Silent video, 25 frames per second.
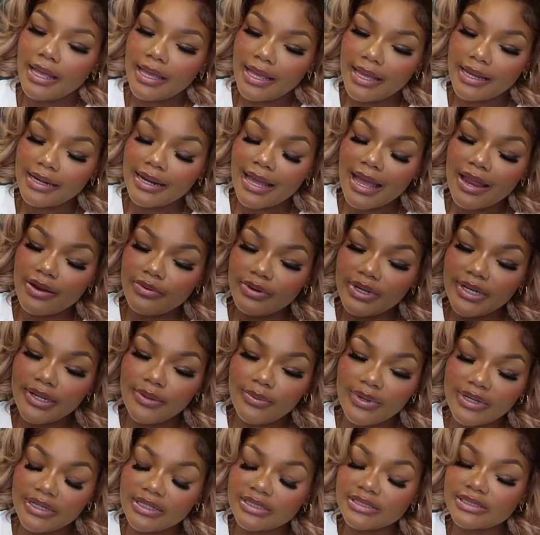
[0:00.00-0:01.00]
And I really
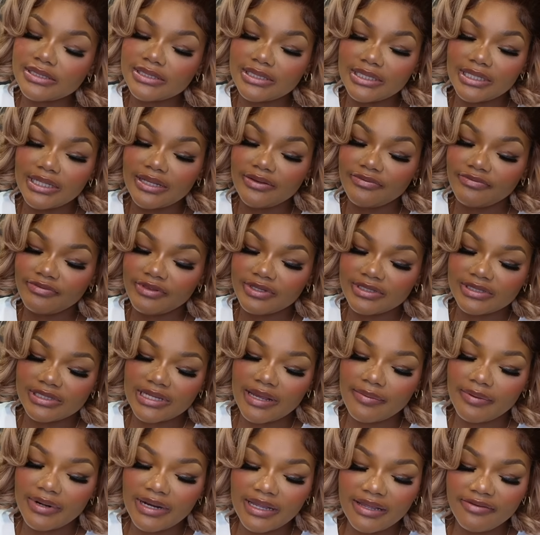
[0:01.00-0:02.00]
wanna see if this
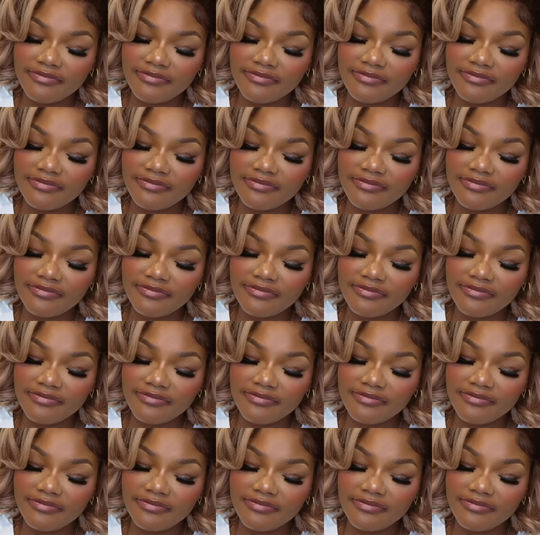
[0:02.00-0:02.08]
hair